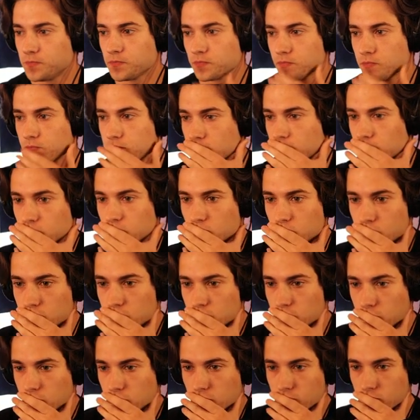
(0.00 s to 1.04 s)

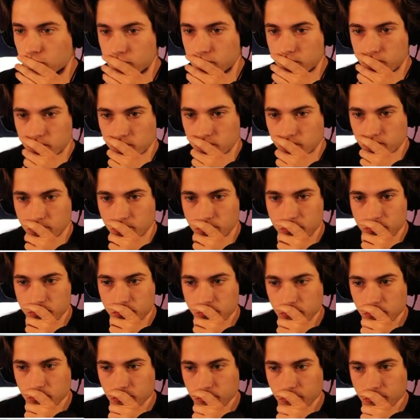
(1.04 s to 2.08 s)

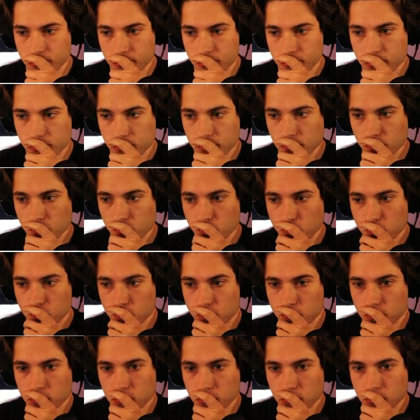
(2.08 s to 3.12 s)

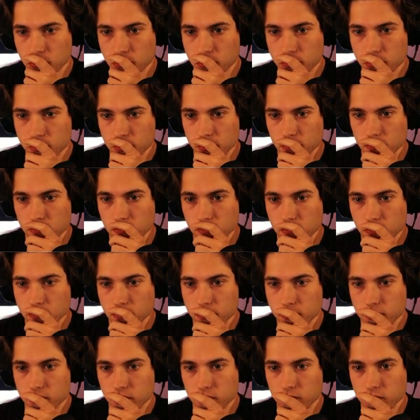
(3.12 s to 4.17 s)

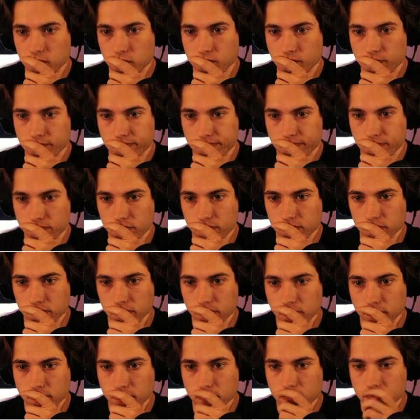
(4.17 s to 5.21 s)

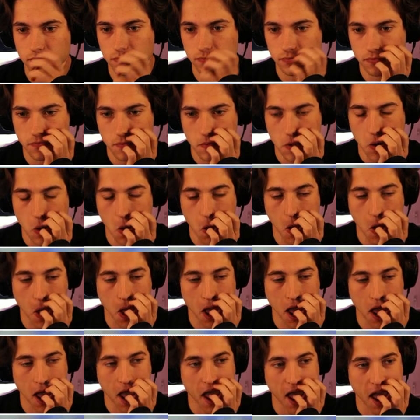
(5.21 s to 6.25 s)

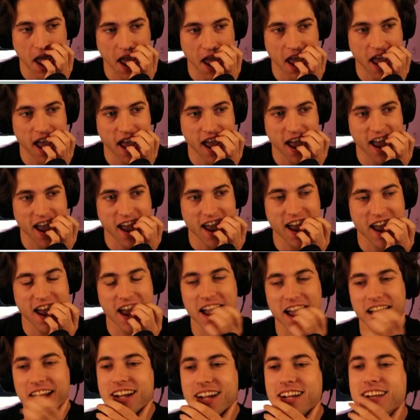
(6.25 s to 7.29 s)

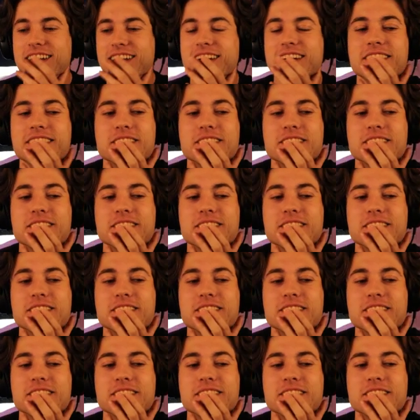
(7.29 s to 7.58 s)
(silence)